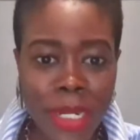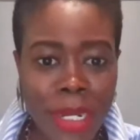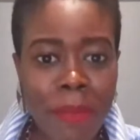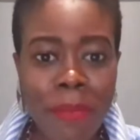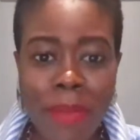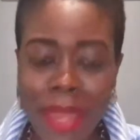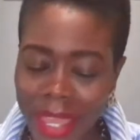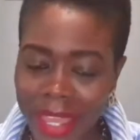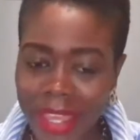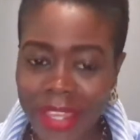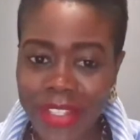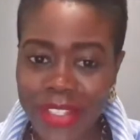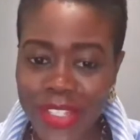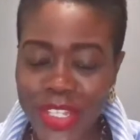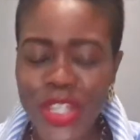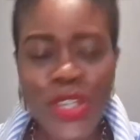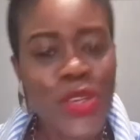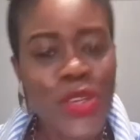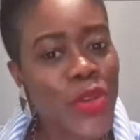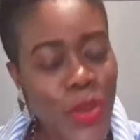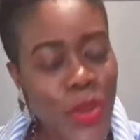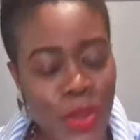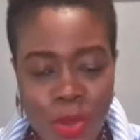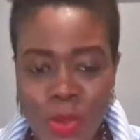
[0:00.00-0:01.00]
the pants.
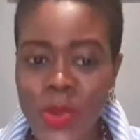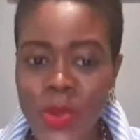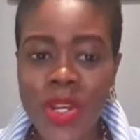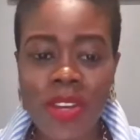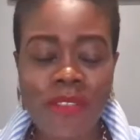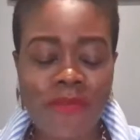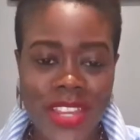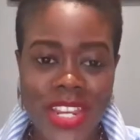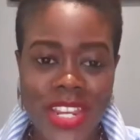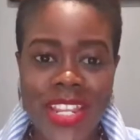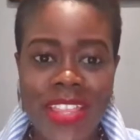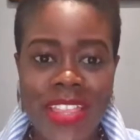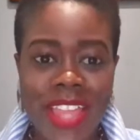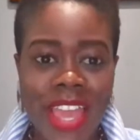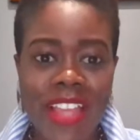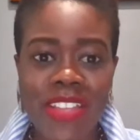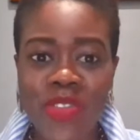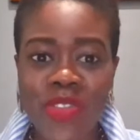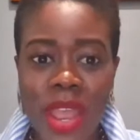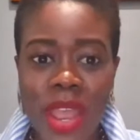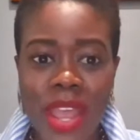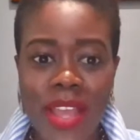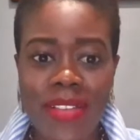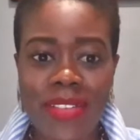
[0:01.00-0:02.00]
You want to fit in that
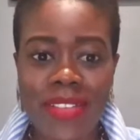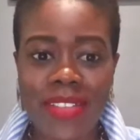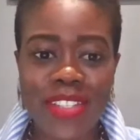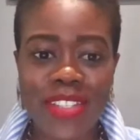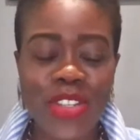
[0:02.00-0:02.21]
dress.